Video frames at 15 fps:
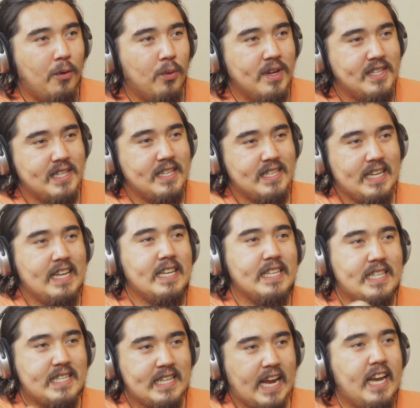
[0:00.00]
was this
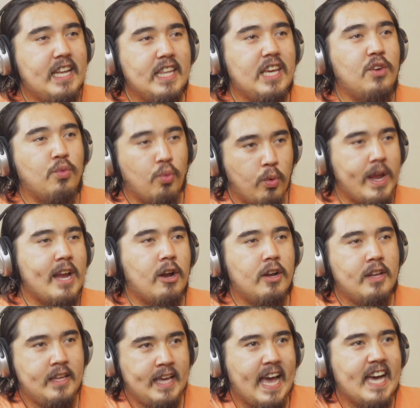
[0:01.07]
insanely
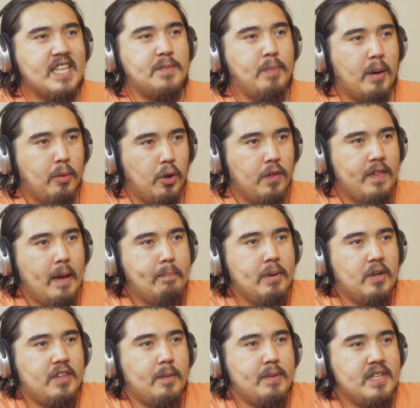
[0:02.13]
weird gas bubble that
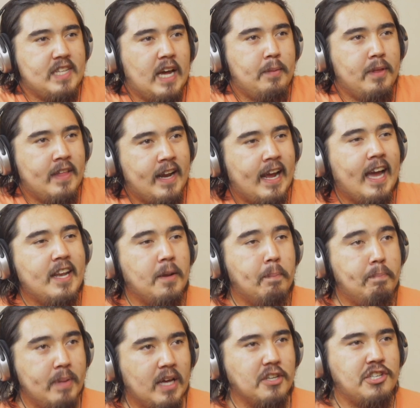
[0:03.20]
built up inside me that I had to
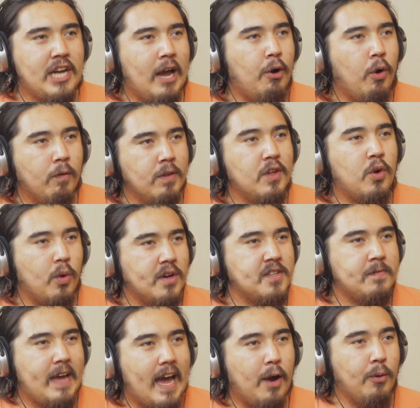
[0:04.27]
belch out over the course
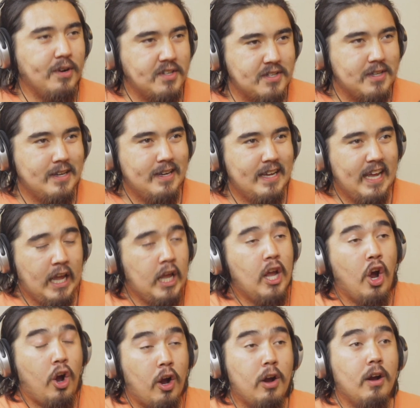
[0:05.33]
of hours. It
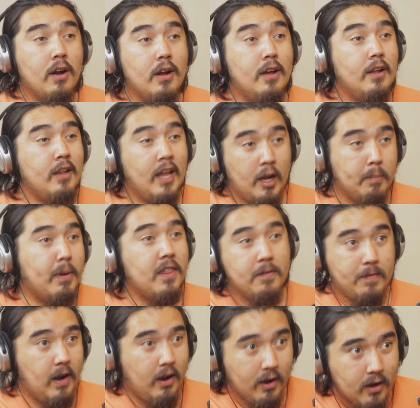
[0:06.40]
hurt like a
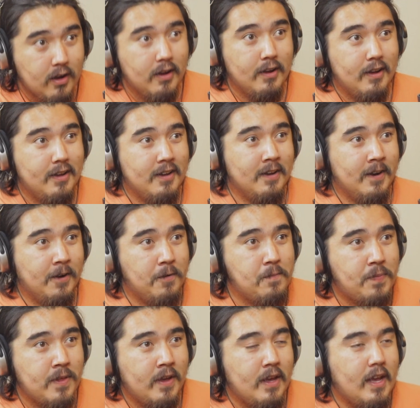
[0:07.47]
motherfucker, you know?
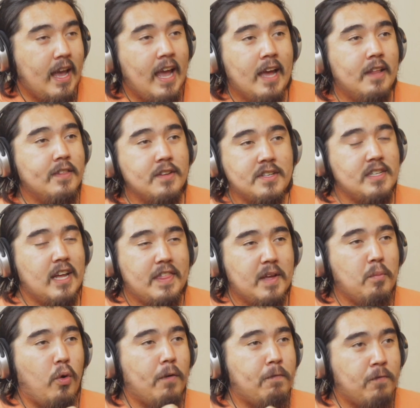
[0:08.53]
And there's
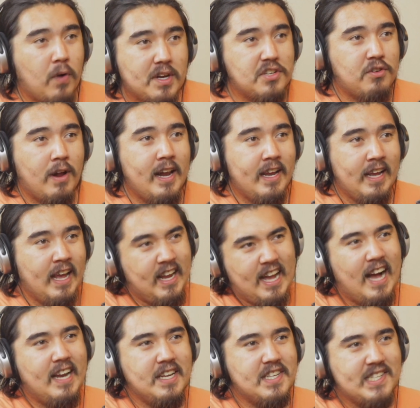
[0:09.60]
nothing more frustrating and
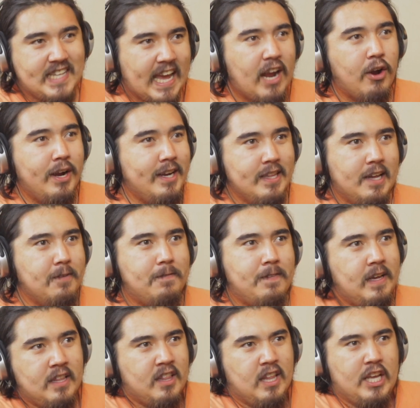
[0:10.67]
kind of scary than
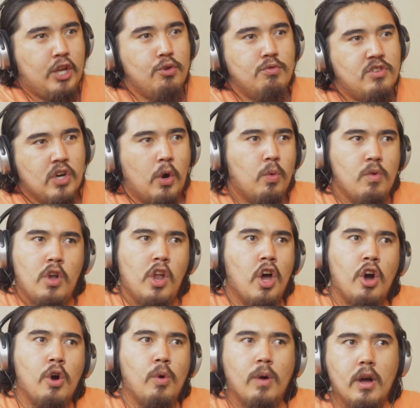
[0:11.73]
feeling like you don't
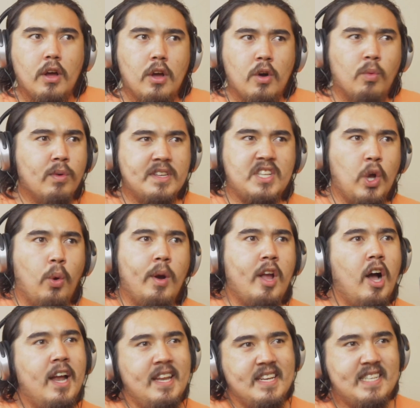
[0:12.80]
know what's going
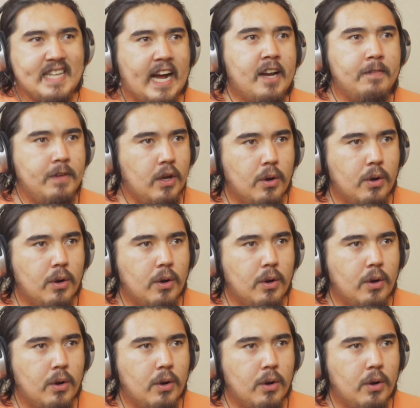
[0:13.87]
on inside of you.